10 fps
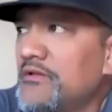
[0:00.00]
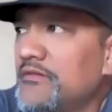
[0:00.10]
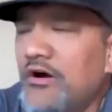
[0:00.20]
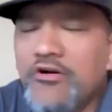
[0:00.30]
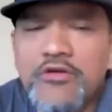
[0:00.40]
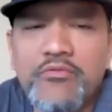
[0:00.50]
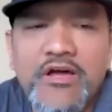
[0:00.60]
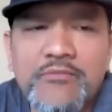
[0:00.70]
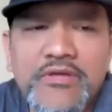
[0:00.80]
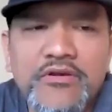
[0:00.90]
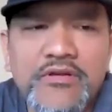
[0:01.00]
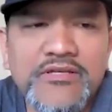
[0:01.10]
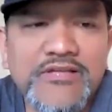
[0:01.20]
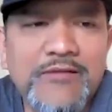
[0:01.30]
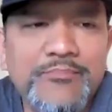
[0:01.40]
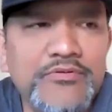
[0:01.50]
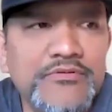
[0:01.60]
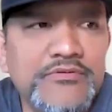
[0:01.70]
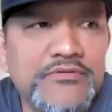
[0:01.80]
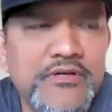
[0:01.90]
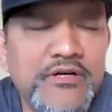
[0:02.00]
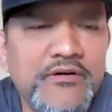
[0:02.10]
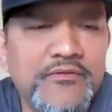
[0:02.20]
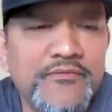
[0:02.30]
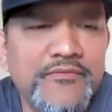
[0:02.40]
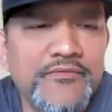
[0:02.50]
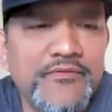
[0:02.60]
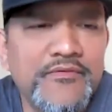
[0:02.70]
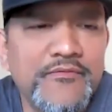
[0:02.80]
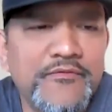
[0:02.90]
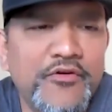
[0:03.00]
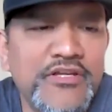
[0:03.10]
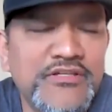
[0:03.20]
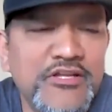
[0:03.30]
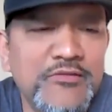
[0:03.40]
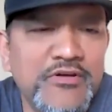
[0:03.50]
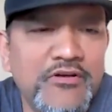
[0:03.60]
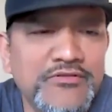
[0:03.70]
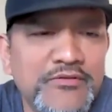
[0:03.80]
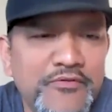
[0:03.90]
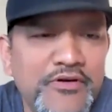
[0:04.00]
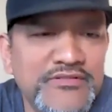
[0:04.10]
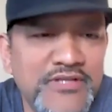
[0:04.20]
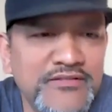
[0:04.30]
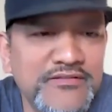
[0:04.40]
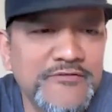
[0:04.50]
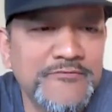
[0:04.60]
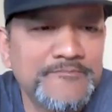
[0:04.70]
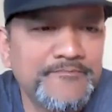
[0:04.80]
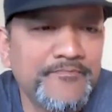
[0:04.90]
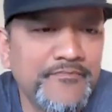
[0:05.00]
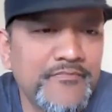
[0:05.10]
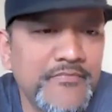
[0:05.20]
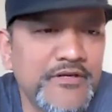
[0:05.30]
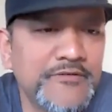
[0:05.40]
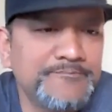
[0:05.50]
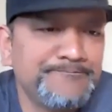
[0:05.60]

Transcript: not only we got to be good examples for each other, but also for our sons. Yeah.